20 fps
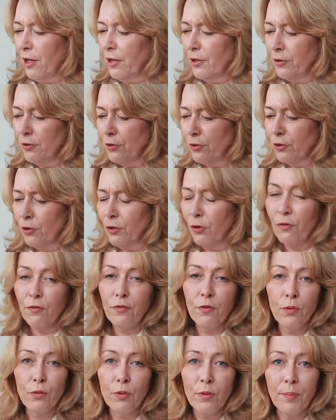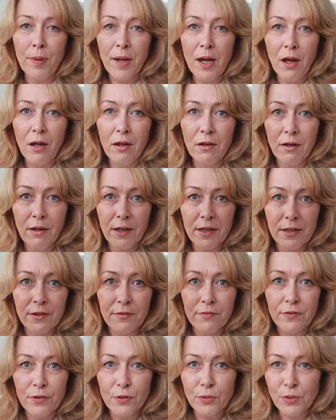and not fall apart like
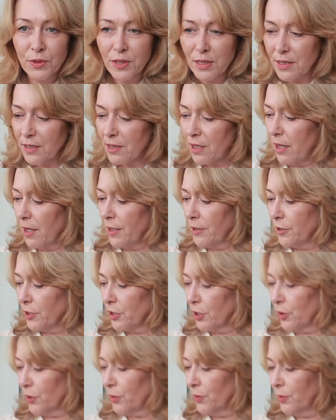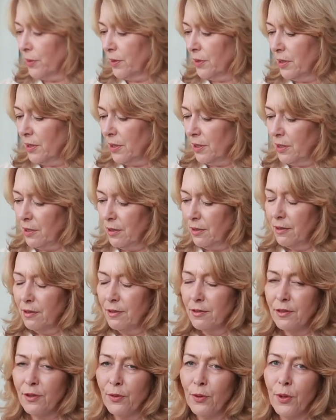it feels it's going to.
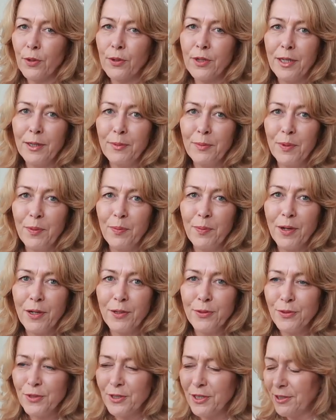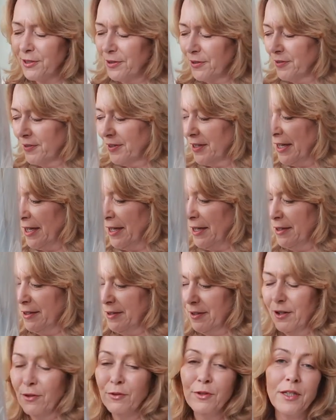So I'll keep you posted on that.
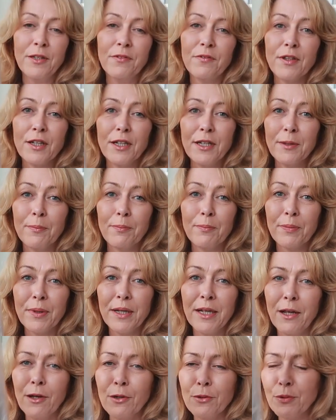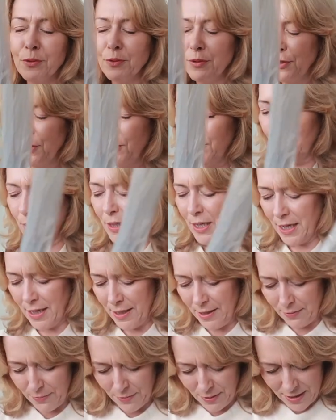I'll leave the link below to it
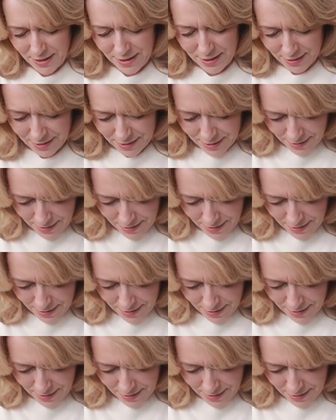anyway.